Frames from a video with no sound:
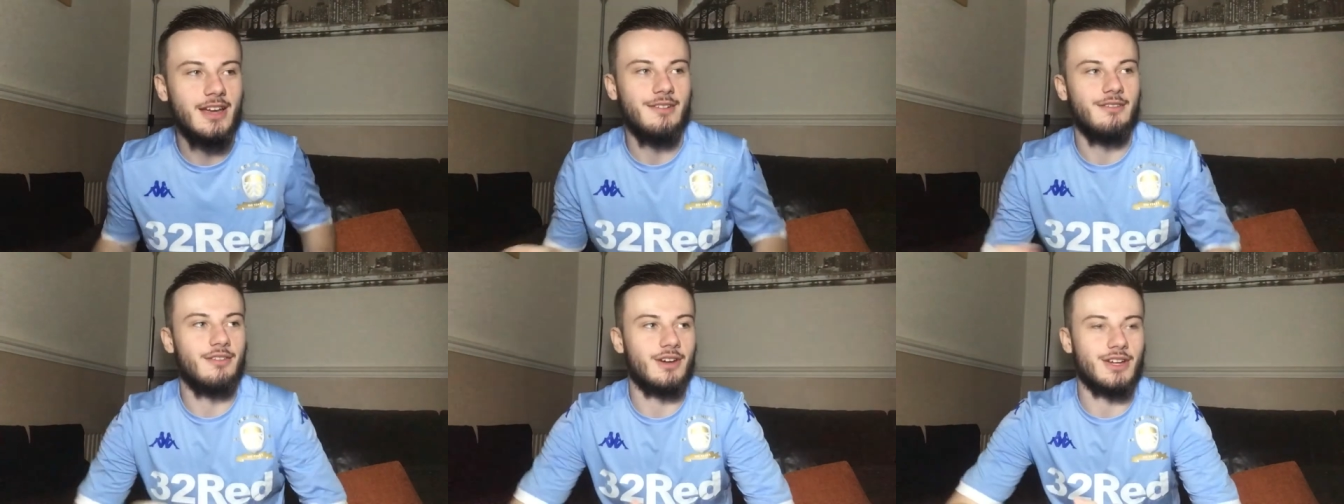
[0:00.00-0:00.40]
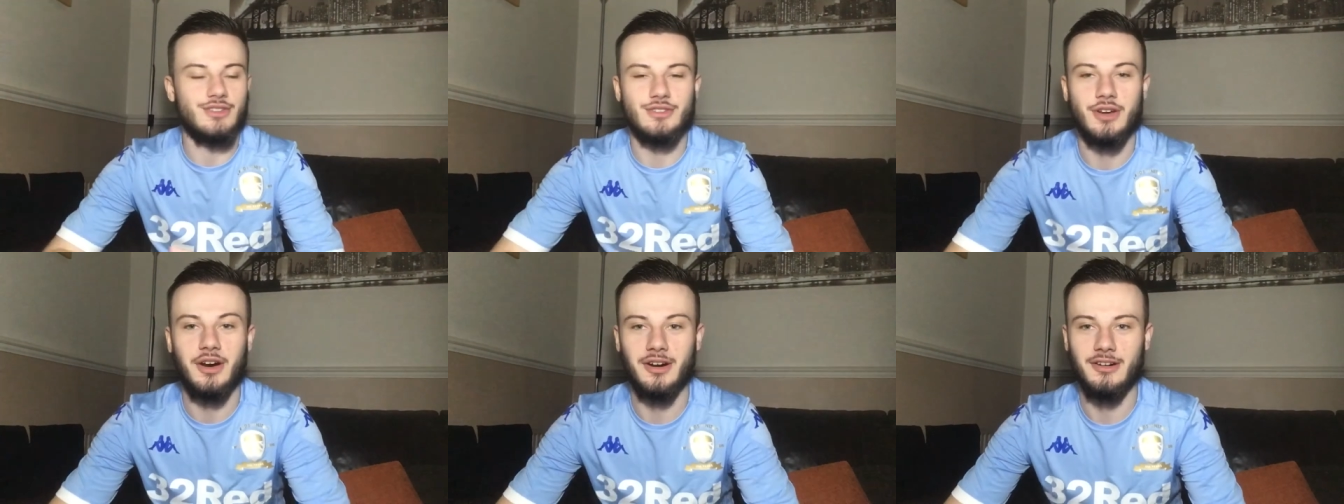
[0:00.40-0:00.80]
very
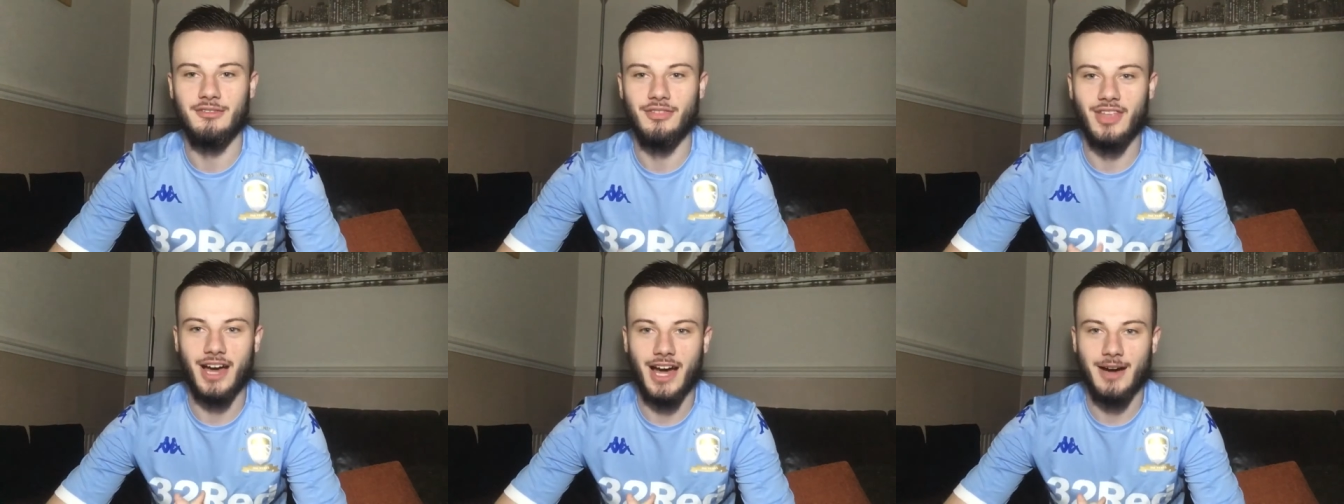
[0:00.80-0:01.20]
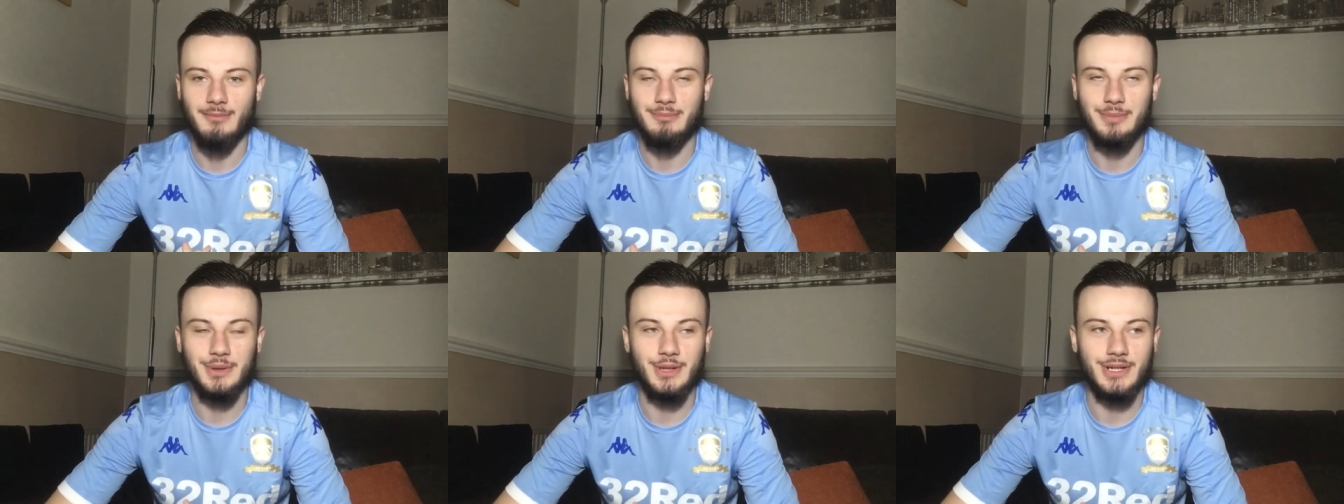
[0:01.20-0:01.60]
sure of that,
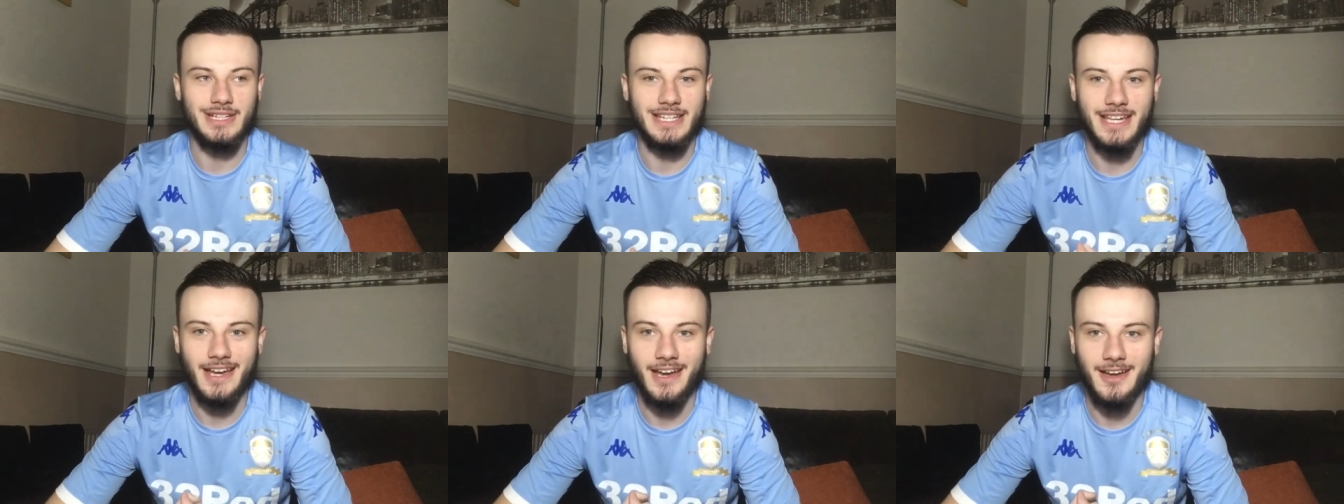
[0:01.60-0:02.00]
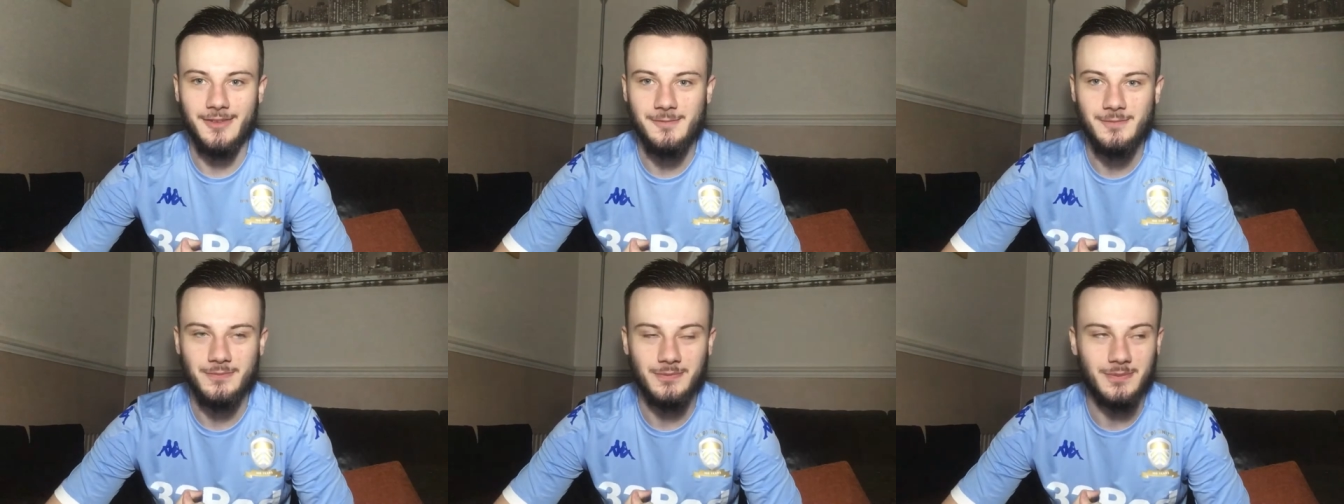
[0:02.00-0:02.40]
but yeah,
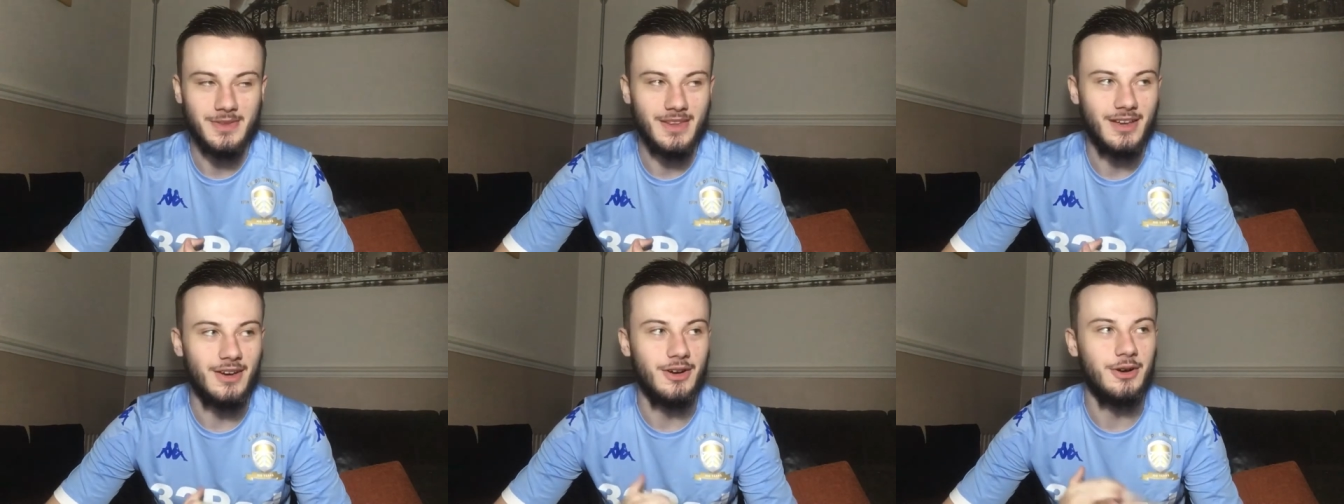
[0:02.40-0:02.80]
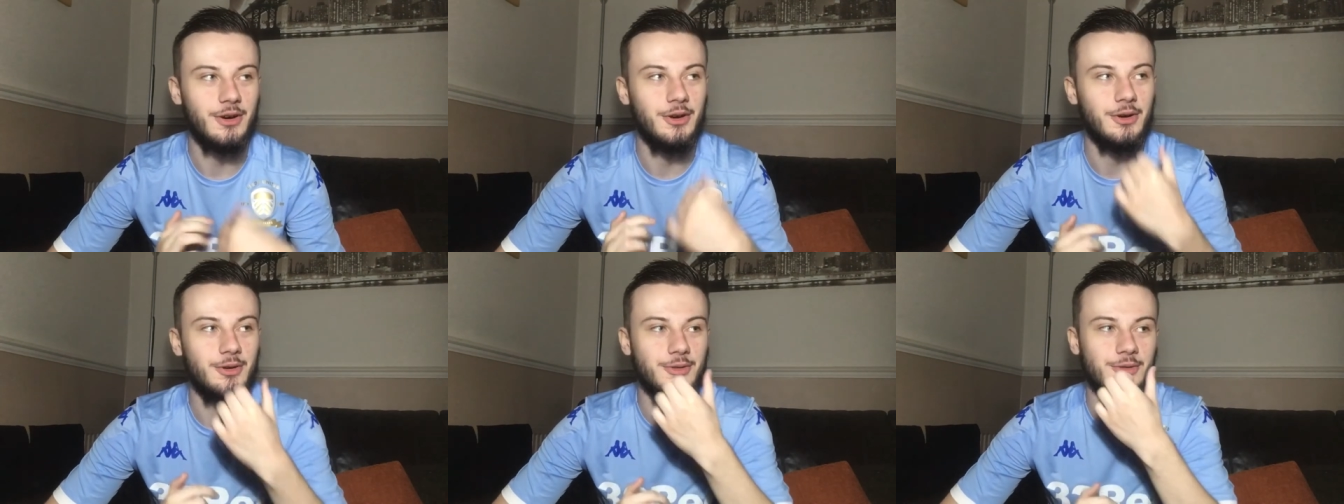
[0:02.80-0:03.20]

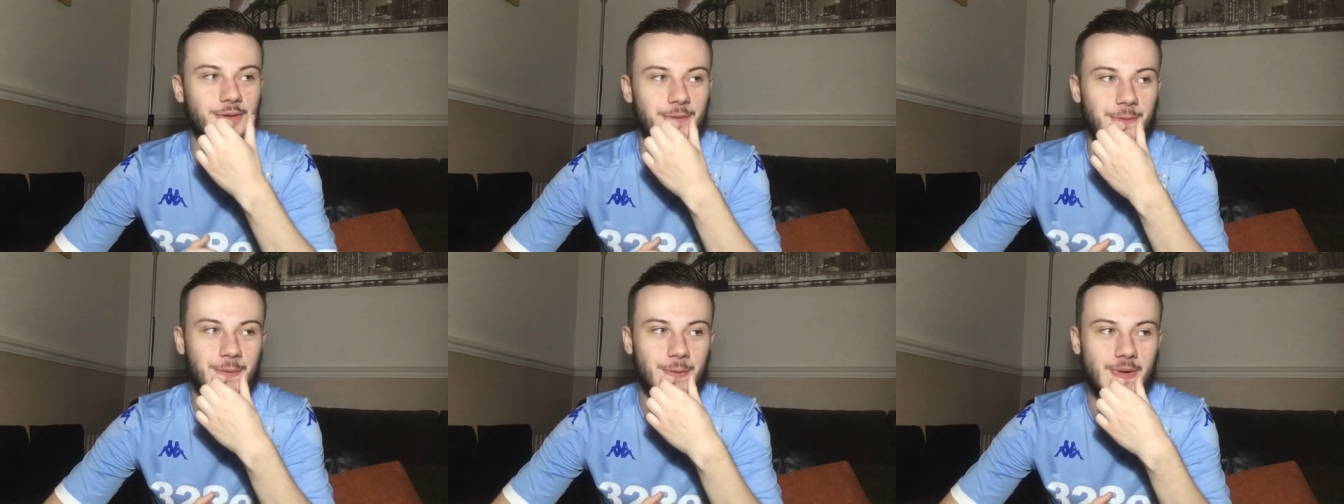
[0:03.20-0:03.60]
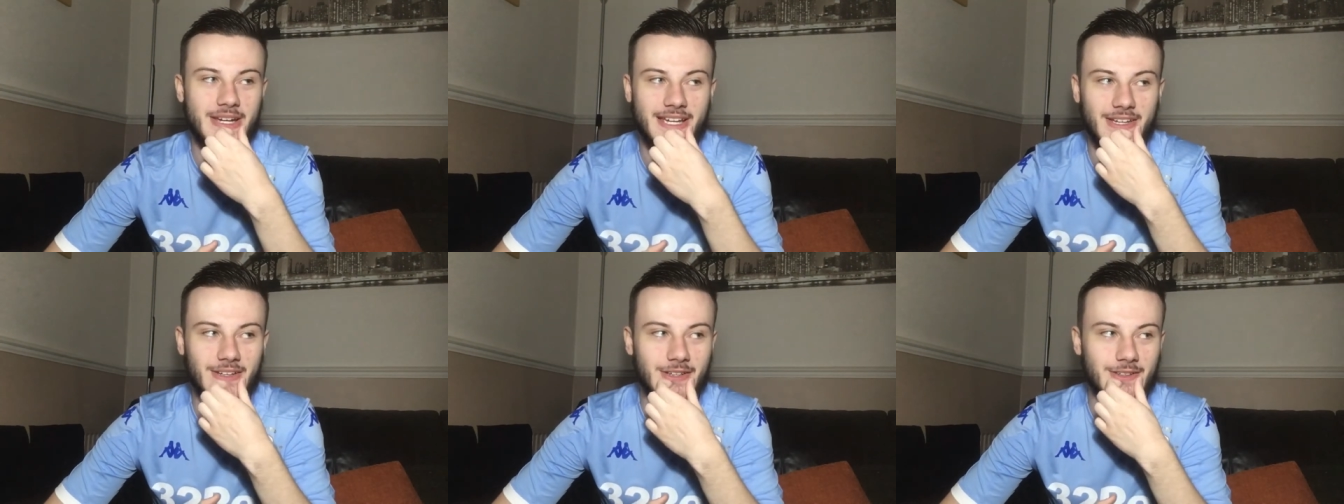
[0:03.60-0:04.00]

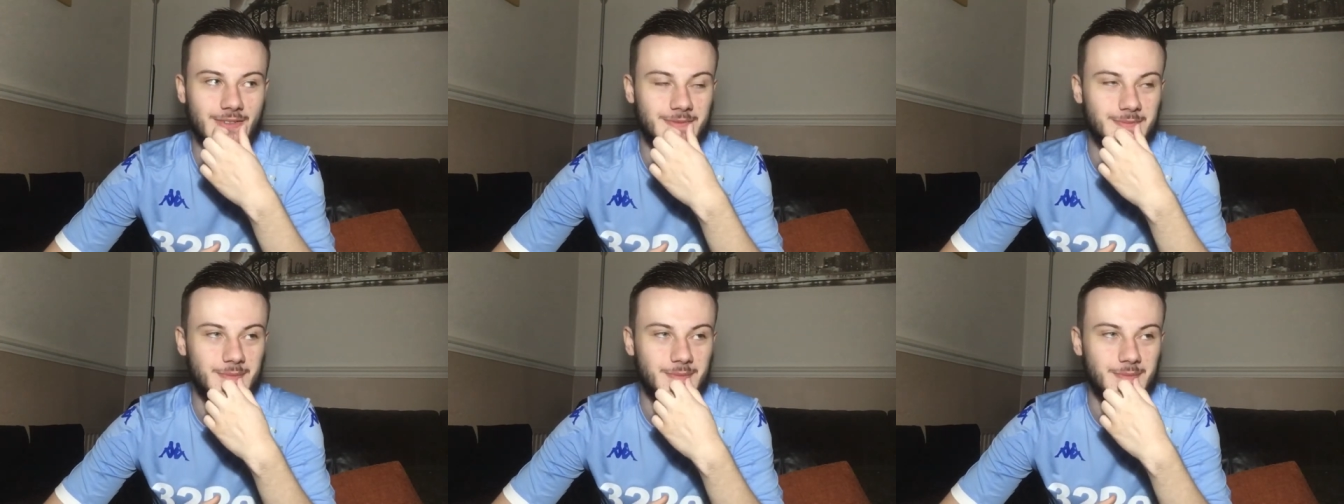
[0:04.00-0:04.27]
unreal.